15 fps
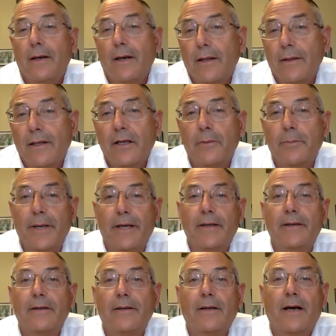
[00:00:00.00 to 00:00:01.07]
a little bit
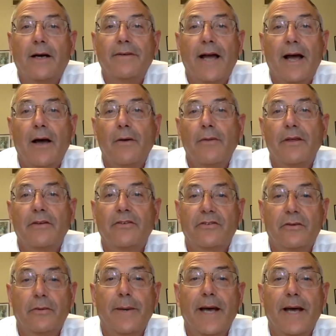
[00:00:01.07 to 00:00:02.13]
of how this
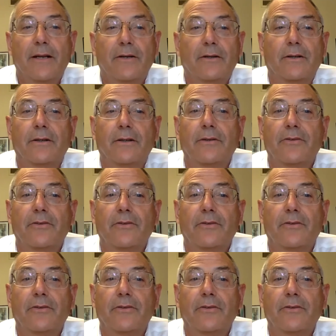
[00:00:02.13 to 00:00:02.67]
sabbatical